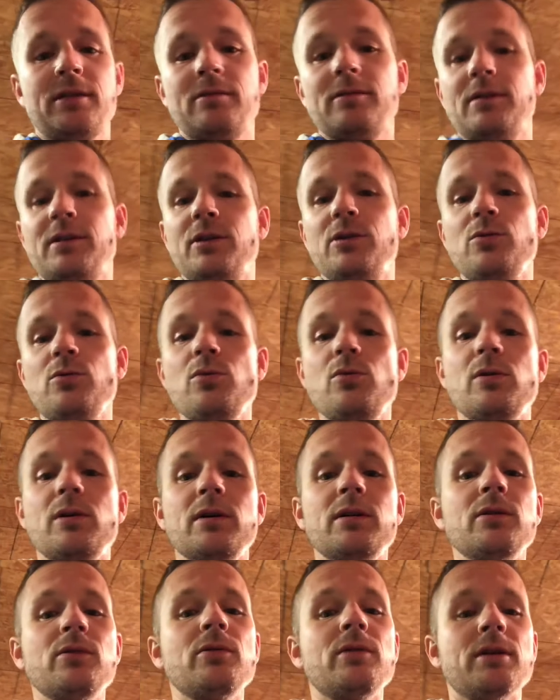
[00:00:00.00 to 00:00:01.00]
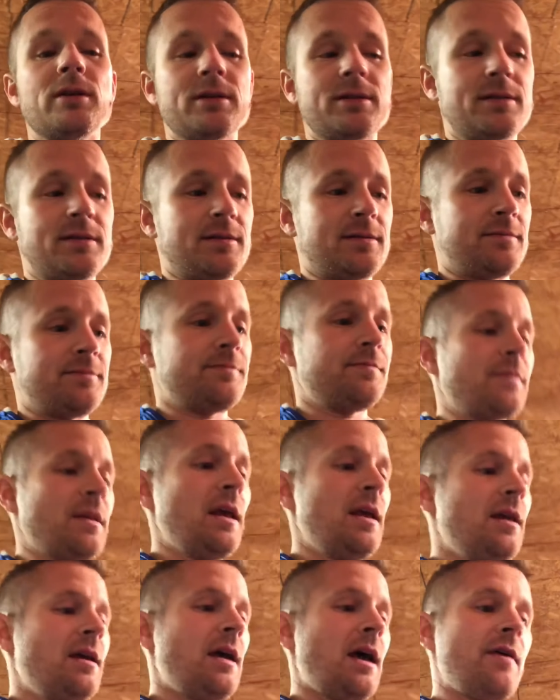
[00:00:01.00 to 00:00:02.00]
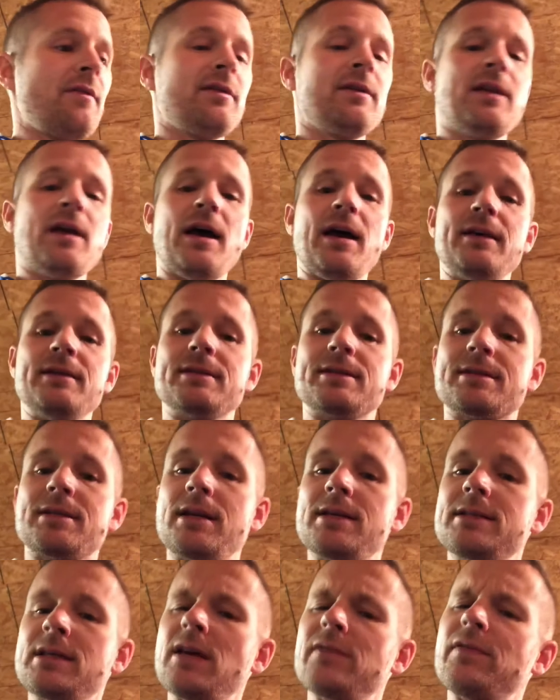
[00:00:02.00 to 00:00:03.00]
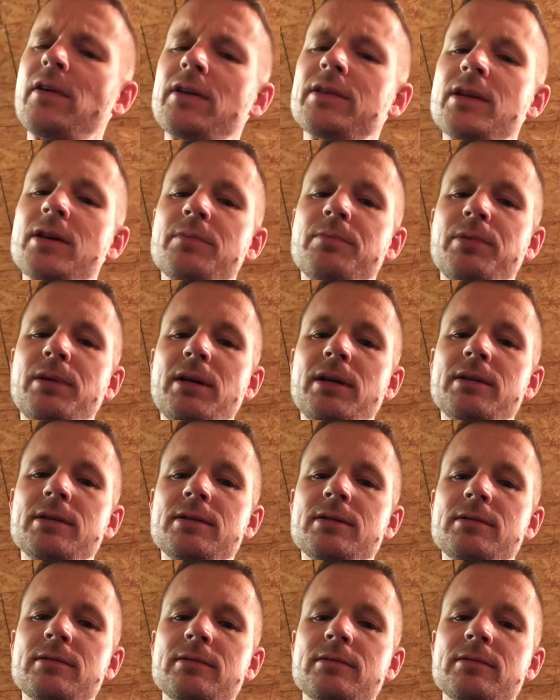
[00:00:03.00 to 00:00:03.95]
You can do this. Have a good night, and stay safe out there, please.